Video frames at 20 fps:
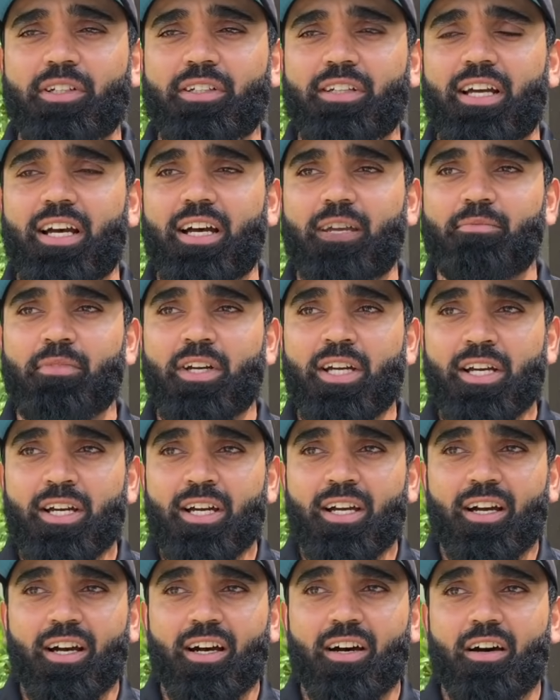And
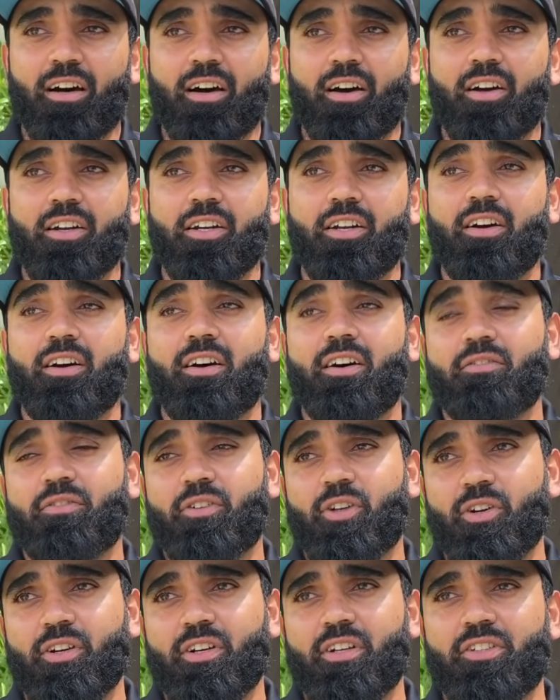
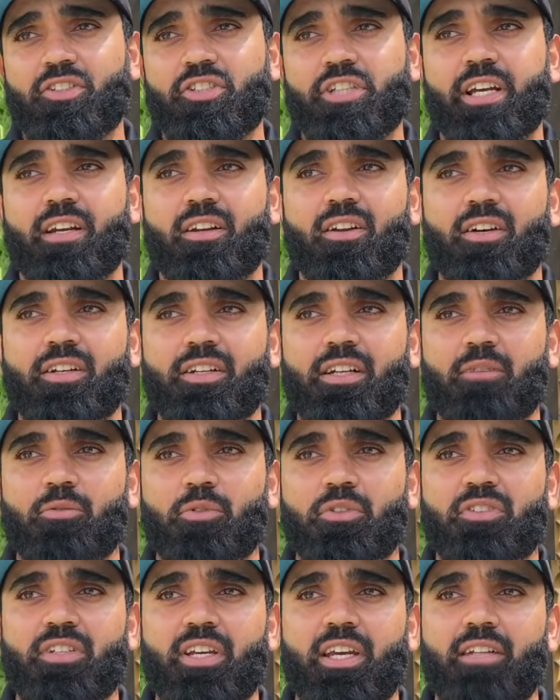I've got a chat lined up
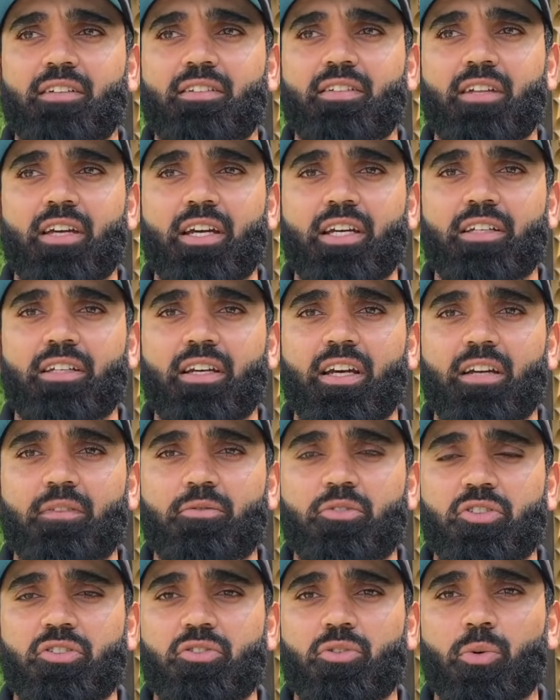with Dan today,
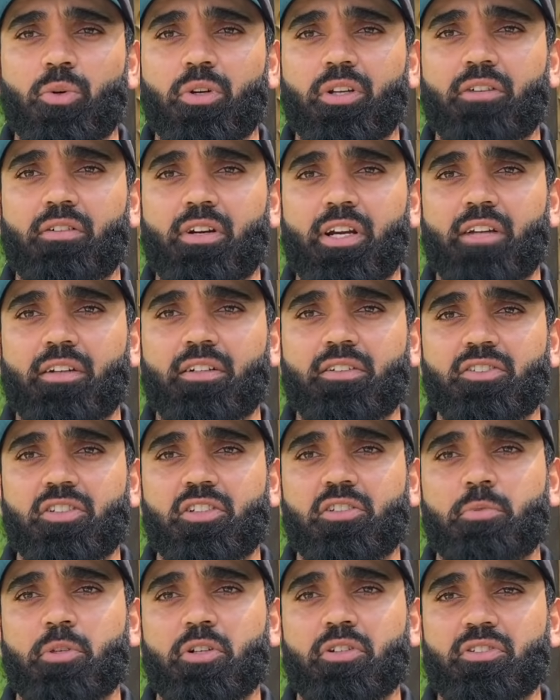just talking around his
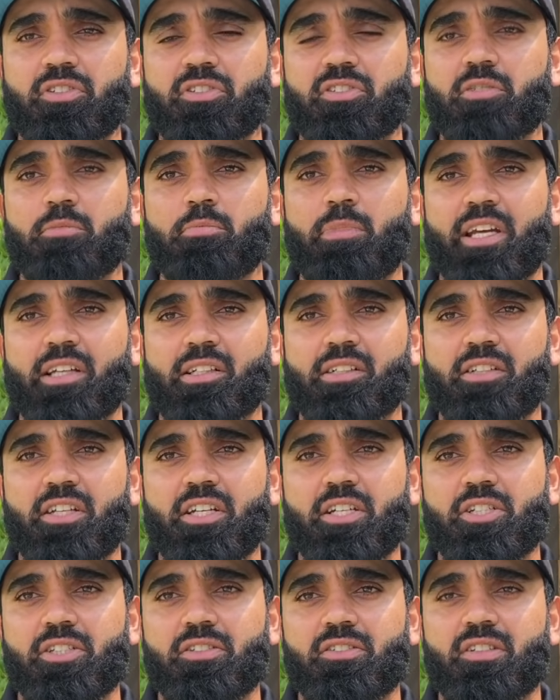experiences in
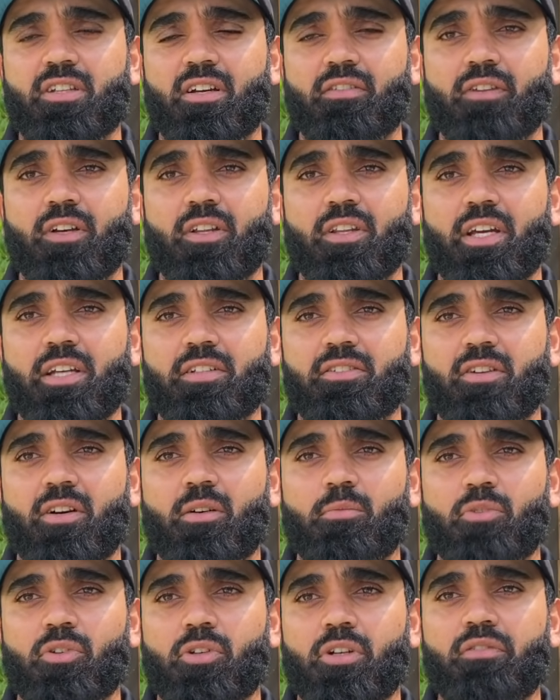Bangladesh and stuff like that. So
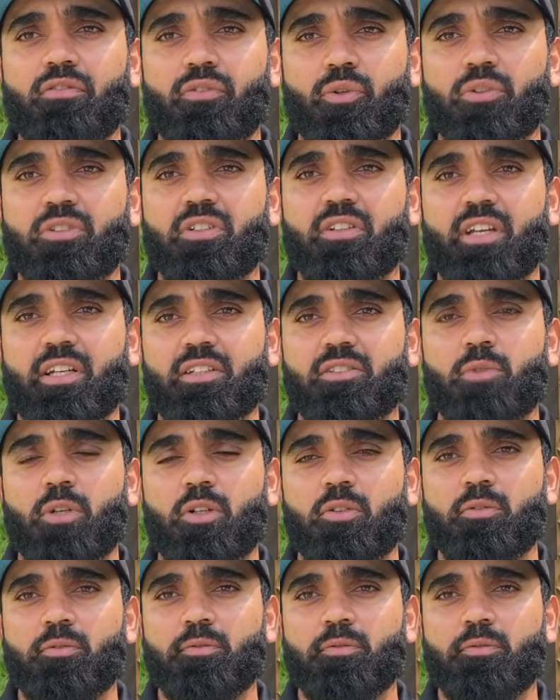I'm looking forward to that as well.